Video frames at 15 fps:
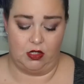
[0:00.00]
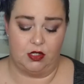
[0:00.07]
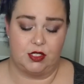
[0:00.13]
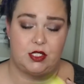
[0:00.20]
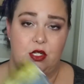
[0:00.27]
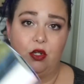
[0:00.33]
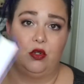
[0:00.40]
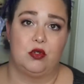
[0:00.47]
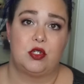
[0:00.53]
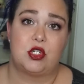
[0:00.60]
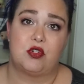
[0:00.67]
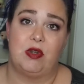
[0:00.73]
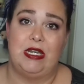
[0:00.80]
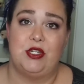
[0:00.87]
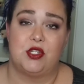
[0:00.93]
Also,
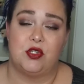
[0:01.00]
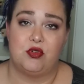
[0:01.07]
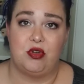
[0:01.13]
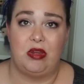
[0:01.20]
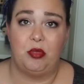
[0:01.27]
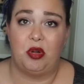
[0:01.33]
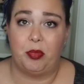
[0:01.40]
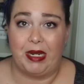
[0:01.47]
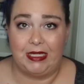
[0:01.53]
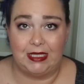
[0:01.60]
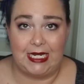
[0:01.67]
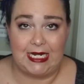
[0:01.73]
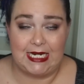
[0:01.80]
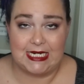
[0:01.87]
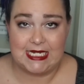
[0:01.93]
Strange the Dreamer by
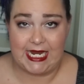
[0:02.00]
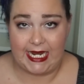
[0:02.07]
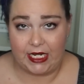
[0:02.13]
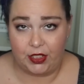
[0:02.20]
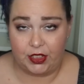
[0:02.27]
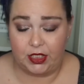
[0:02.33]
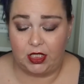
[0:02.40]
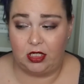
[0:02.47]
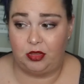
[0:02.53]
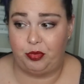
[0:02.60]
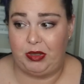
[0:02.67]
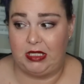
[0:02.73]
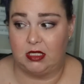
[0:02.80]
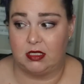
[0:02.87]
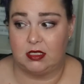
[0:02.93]
Laini Taylor
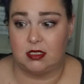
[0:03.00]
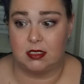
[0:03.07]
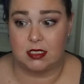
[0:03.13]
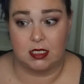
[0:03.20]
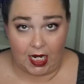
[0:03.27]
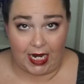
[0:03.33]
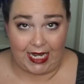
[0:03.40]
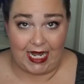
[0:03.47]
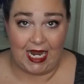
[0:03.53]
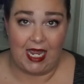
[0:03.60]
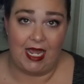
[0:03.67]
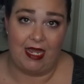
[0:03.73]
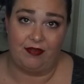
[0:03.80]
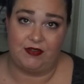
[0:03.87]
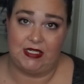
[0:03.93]
because I
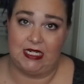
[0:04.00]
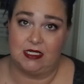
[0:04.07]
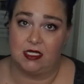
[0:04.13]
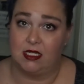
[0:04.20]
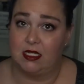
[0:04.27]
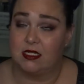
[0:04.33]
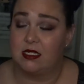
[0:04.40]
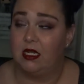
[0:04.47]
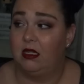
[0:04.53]
have to get to this.